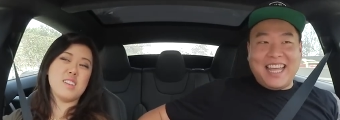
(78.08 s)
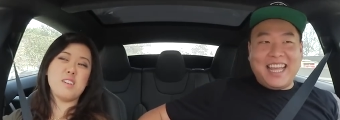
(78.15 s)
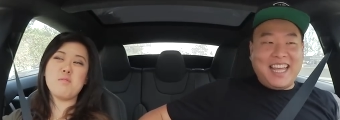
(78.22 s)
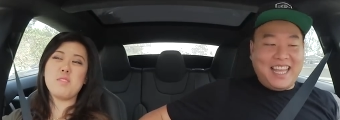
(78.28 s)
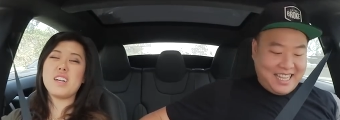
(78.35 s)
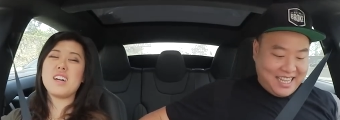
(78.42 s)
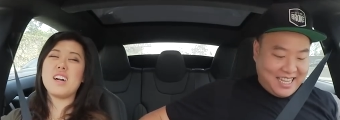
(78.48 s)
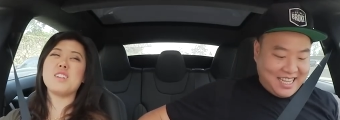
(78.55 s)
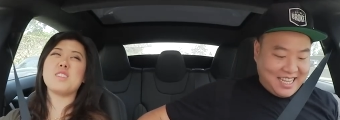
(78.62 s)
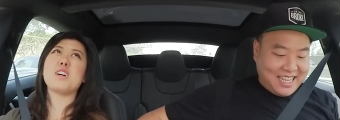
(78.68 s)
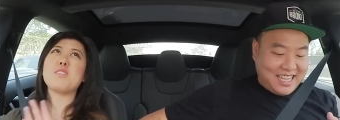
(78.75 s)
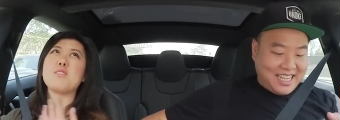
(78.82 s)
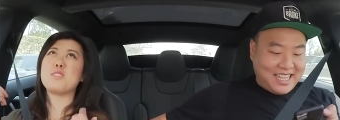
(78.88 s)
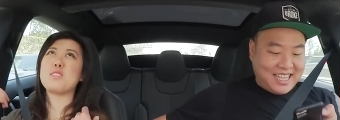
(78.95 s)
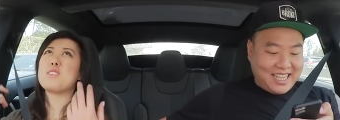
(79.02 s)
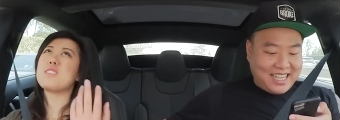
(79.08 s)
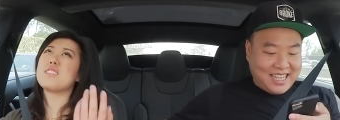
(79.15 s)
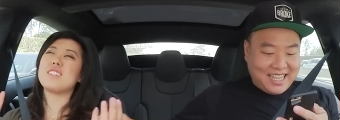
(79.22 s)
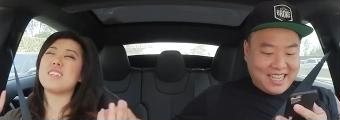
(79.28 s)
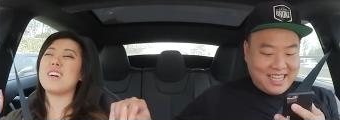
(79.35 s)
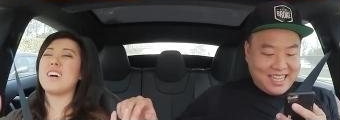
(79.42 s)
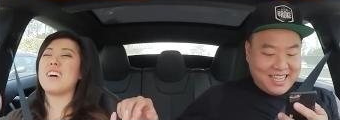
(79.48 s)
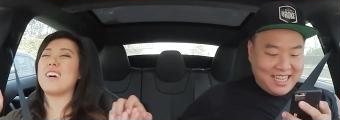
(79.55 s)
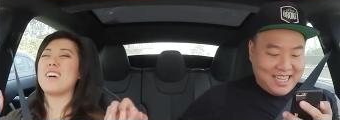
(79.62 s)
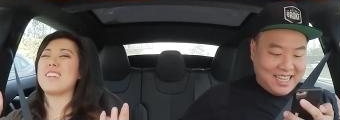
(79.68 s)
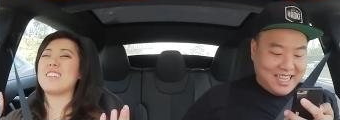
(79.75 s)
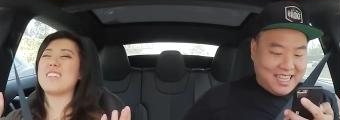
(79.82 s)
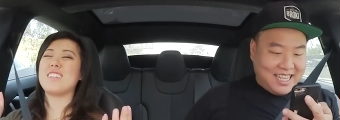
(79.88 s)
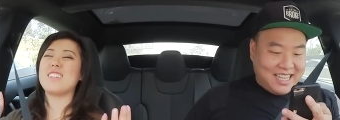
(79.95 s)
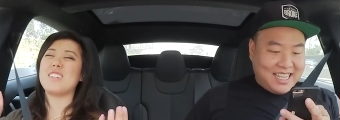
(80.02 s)
Speaker 1: Oh my gosh, I'm
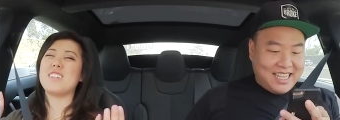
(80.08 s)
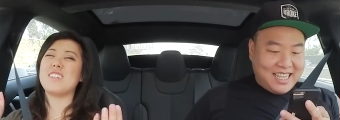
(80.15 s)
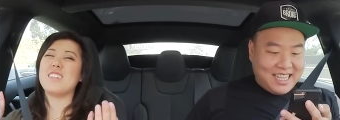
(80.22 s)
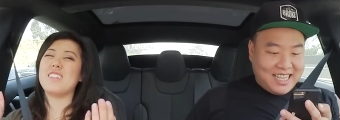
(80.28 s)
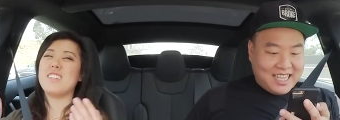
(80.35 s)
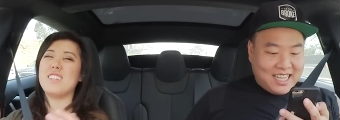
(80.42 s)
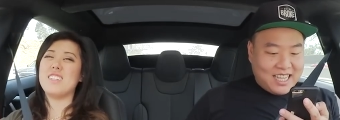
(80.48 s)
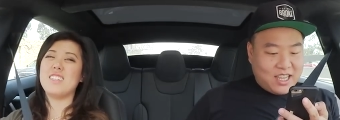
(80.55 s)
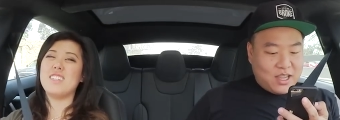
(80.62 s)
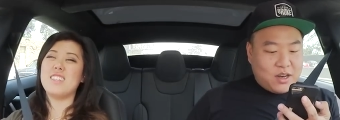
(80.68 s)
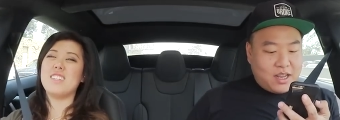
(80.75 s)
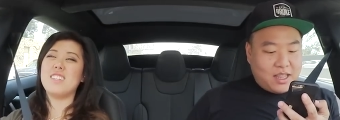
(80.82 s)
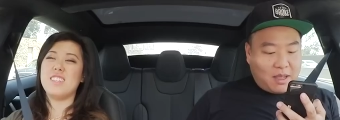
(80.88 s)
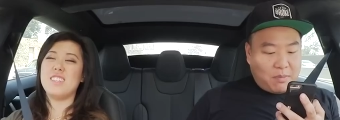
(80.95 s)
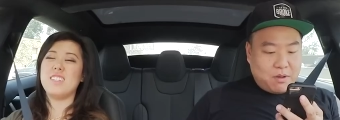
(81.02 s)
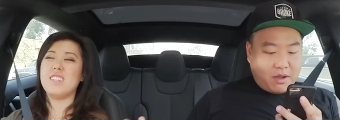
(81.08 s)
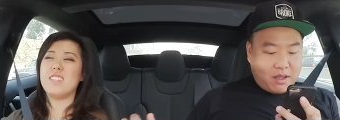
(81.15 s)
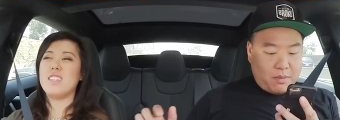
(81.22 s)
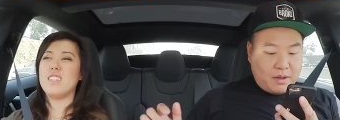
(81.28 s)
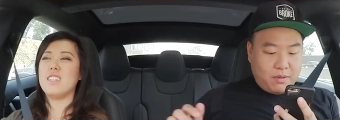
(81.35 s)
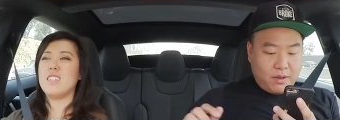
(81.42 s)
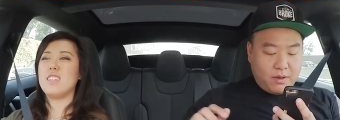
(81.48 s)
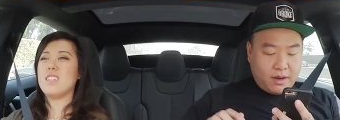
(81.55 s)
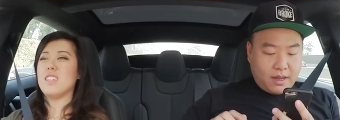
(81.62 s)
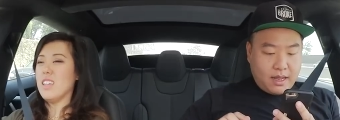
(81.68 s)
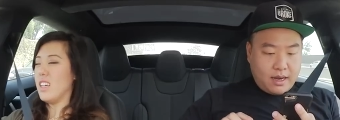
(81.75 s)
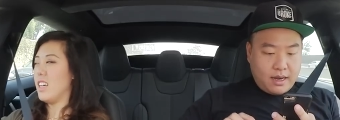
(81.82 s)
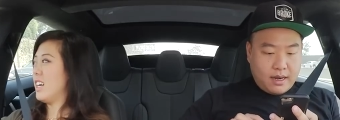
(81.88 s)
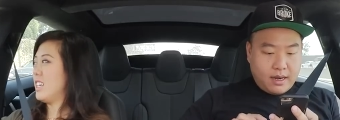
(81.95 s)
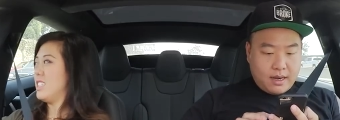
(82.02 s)
Jolteon.
Speaker 2: You didn't like Pokemon when you were a
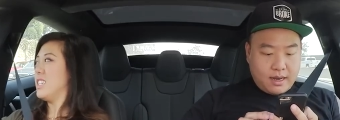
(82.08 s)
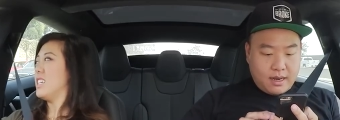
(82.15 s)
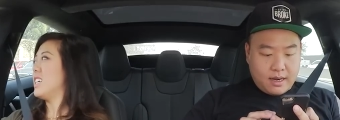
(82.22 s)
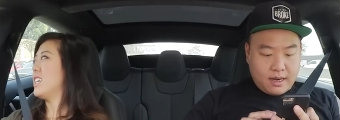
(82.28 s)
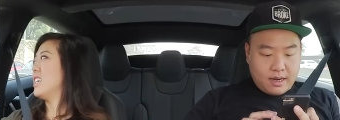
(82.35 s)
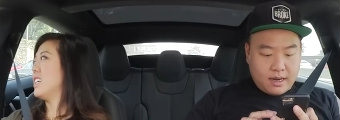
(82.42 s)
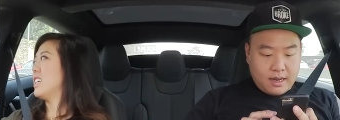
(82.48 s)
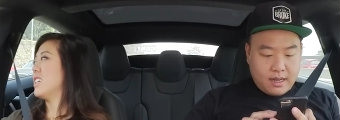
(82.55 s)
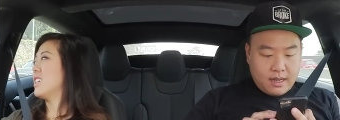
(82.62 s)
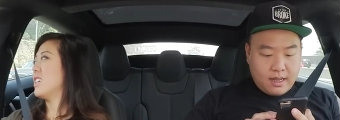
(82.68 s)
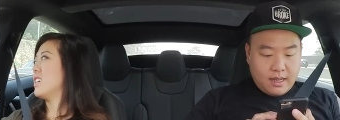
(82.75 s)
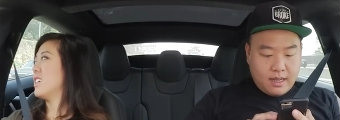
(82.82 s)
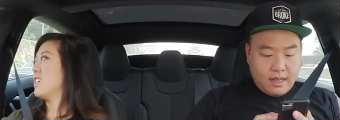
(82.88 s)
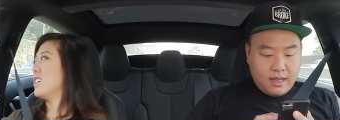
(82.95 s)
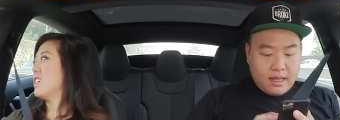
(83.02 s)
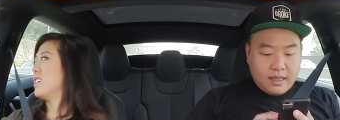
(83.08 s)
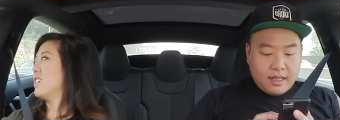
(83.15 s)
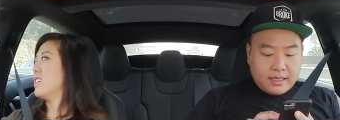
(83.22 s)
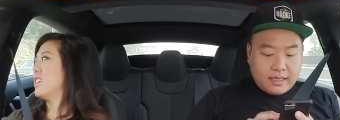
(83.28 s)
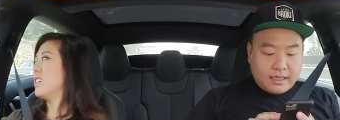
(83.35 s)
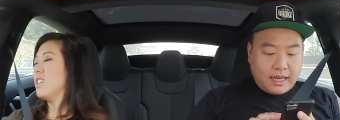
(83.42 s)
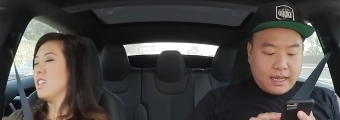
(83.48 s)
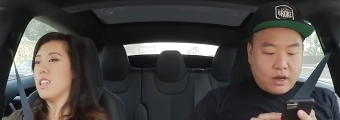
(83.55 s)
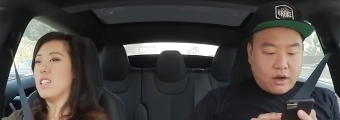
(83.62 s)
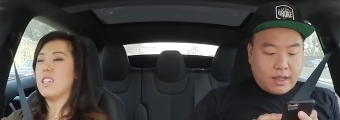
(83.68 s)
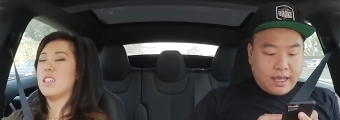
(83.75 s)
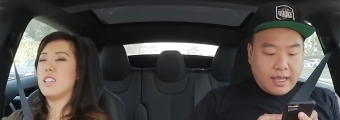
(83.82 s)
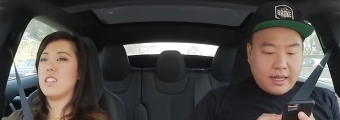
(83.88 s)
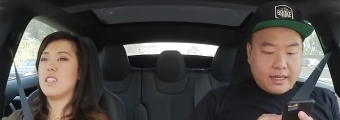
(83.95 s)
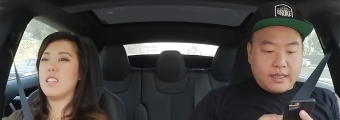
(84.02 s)
kid? I did. This is like your
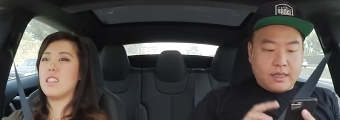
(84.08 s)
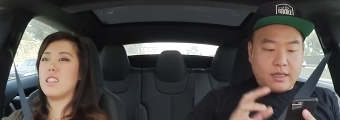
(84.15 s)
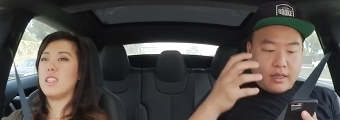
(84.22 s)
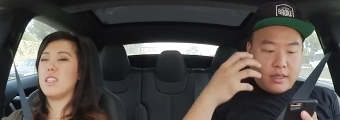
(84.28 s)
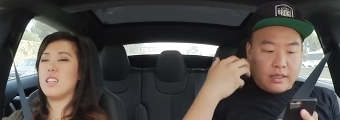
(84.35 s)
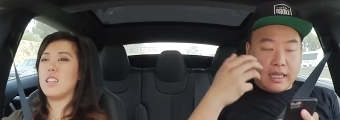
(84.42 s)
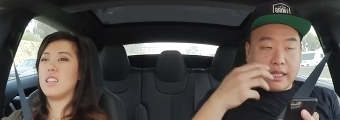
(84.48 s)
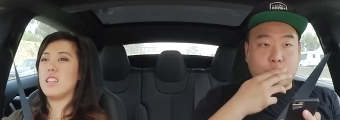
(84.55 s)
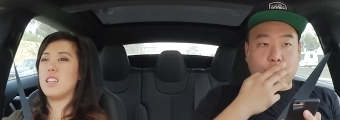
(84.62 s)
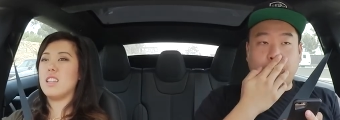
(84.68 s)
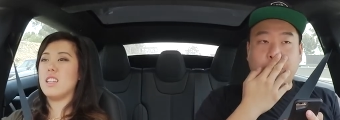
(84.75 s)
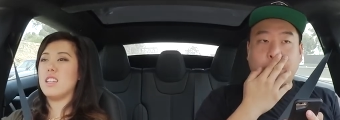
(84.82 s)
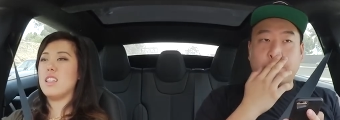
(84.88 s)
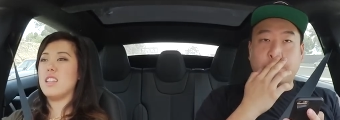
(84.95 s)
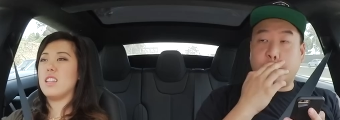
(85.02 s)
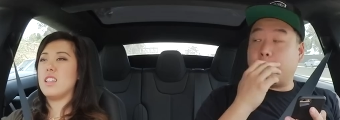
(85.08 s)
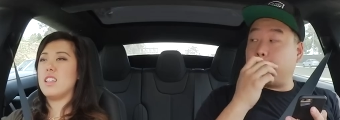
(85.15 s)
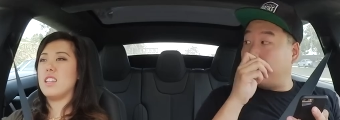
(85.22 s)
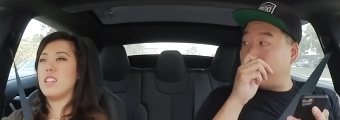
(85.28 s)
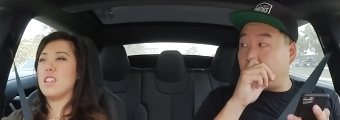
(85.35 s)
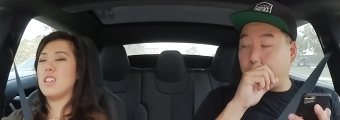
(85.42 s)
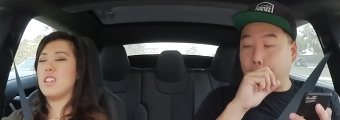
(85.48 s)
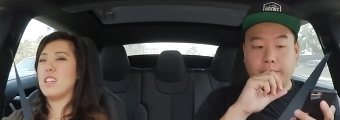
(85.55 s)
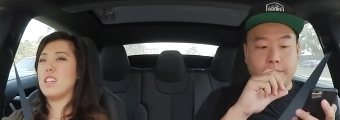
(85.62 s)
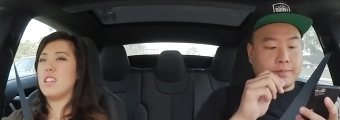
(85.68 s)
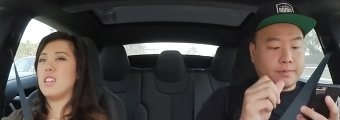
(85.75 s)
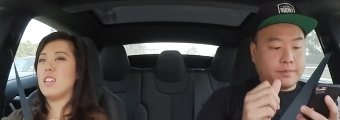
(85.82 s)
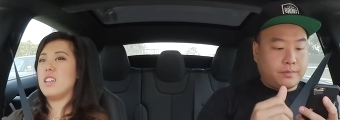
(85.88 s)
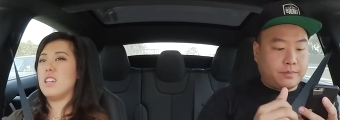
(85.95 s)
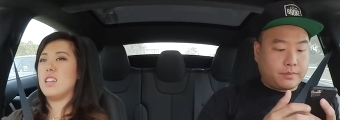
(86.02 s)
kid like dream come true.
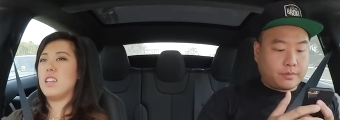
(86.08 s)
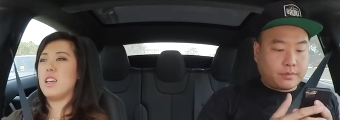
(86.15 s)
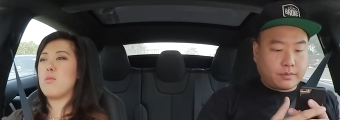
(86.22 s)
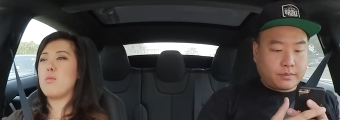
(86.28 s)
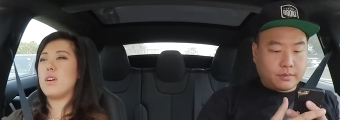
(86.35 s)
Speaker 1: Yeah,